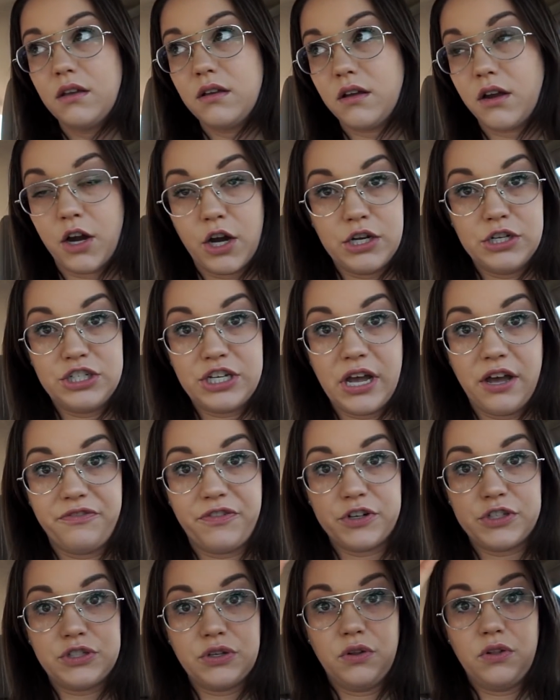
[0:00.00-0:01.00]
are in jail
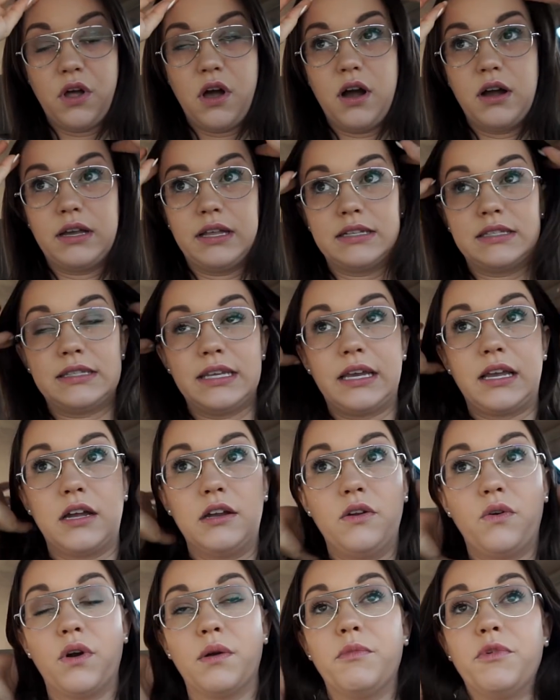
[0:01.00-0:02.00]
for so long. It's like a
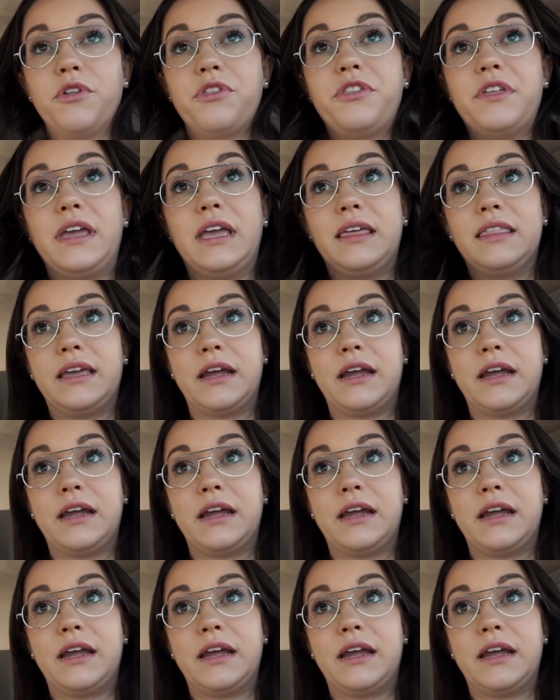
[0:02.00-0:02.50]
normal thing.